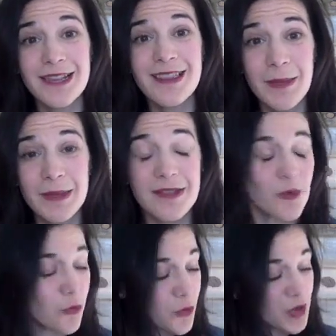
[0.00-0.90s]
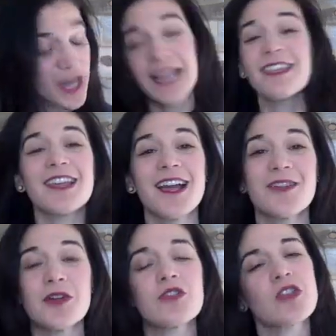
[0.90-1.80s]
that means that we're getting
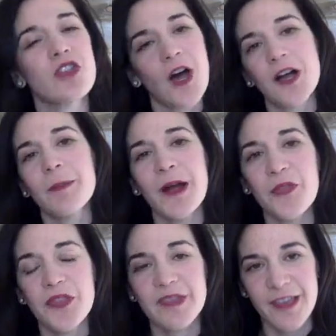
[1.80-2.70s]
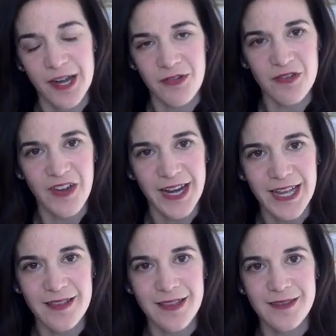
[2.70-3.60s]
together to talk about the state of our
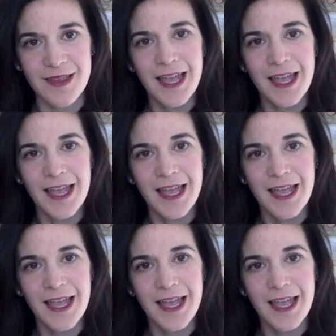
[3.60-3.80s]
finances